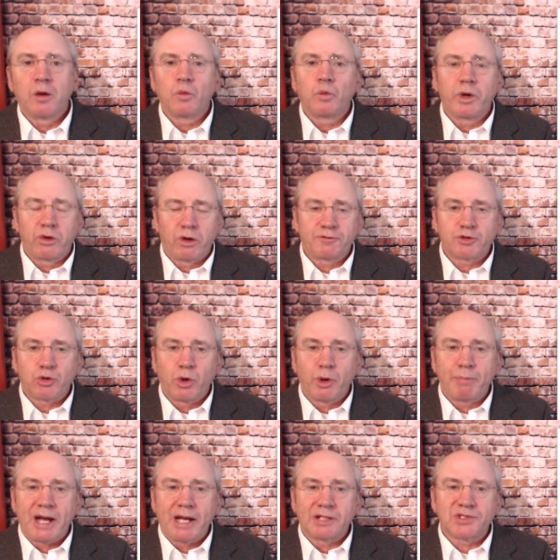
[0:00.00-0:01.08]
We're off to a
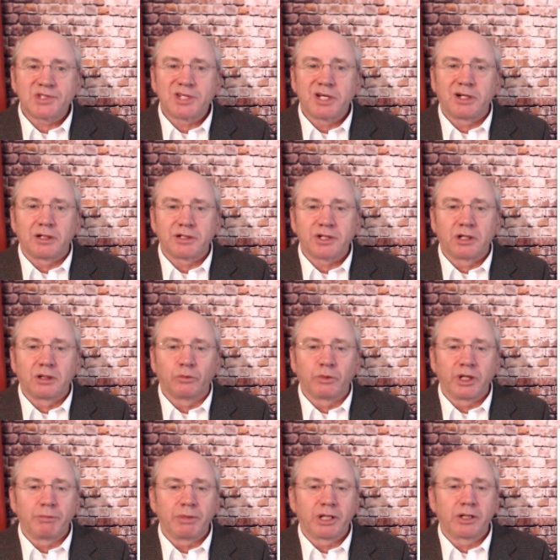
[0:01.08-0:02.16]
bad start, aren't
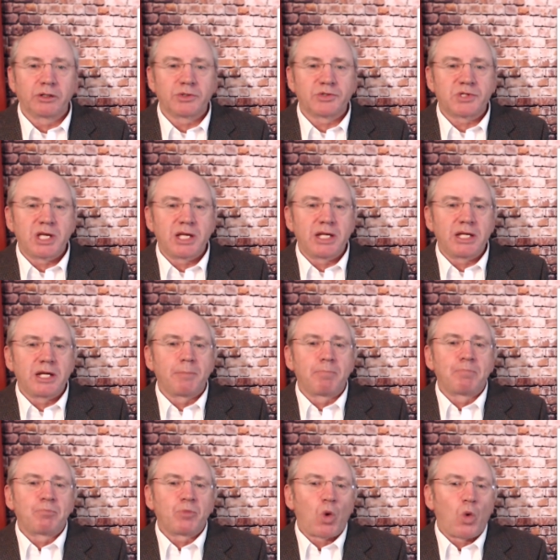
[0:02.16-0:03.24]
we? Because the um,
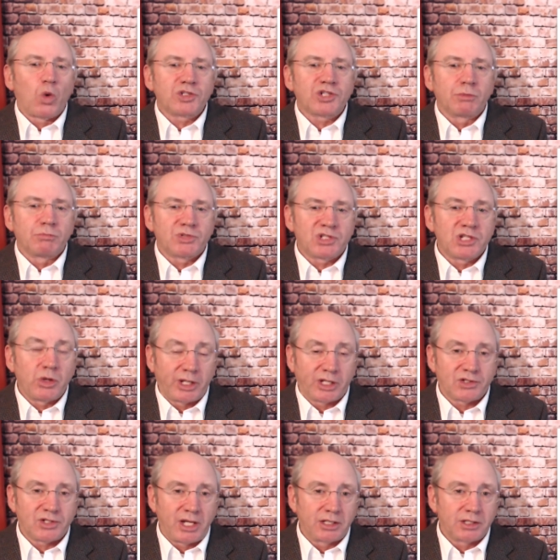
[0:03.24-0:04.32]
autumn snow
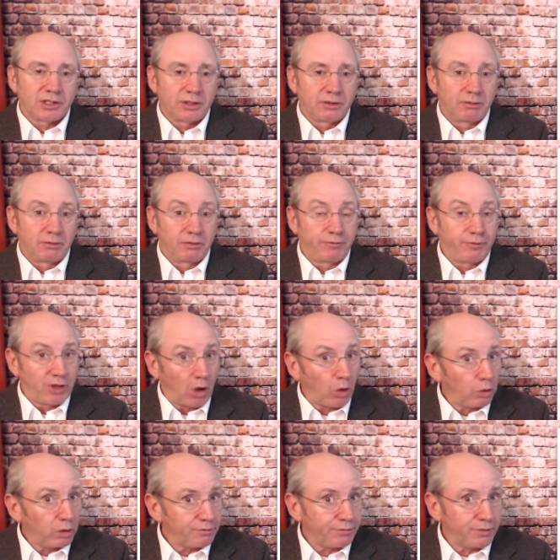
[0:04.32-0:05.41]
extent for the
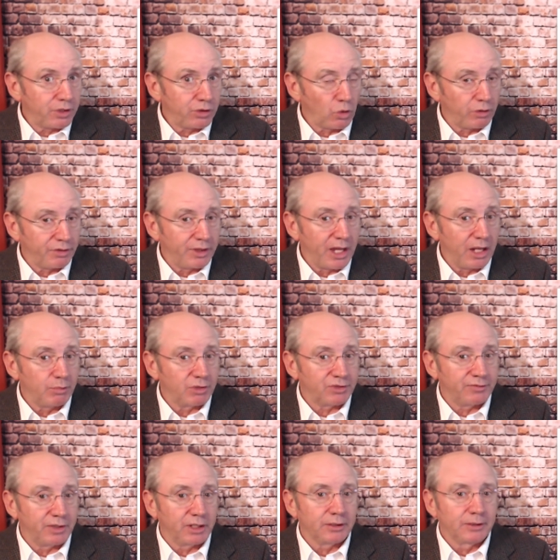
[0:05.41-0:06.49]
whole of the Northern
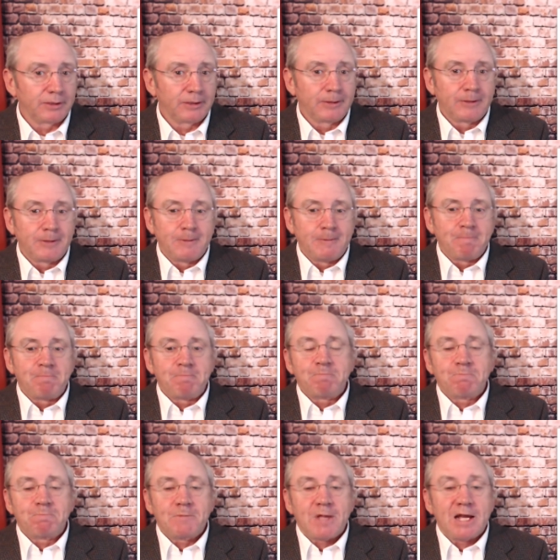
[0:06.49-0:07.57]
Hemisphere
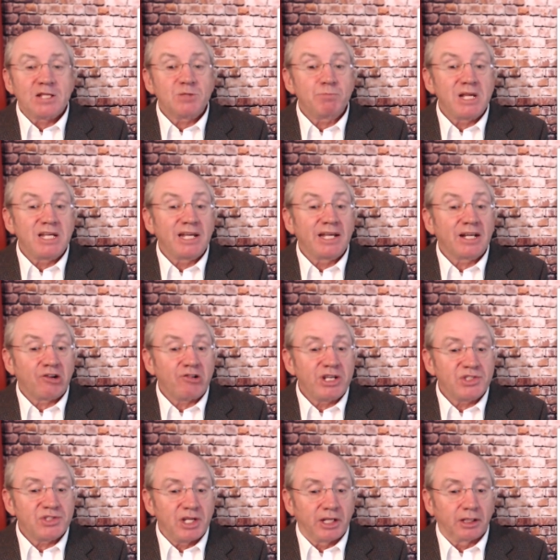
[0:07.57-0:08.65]
has been
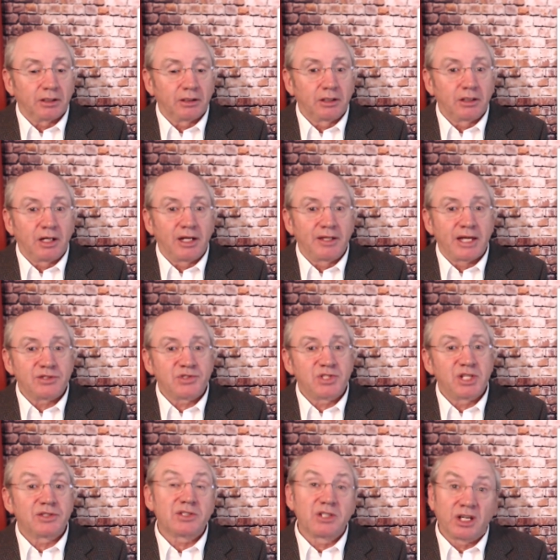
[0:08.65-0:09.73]
increasing, and that's
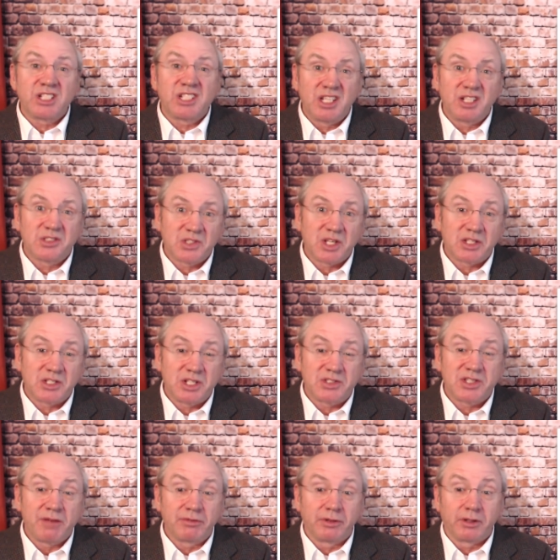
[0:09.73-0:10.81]
since
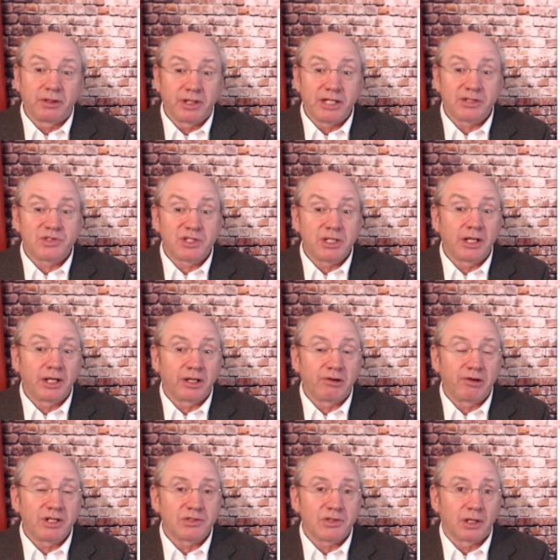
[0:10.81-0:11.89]
1967. It's still
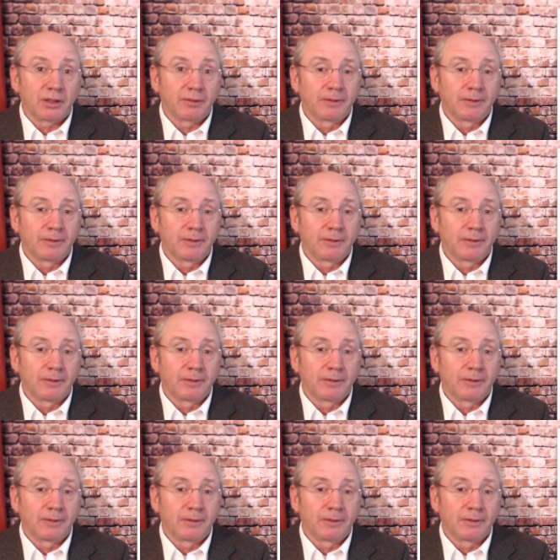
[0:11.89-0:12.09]
increasing.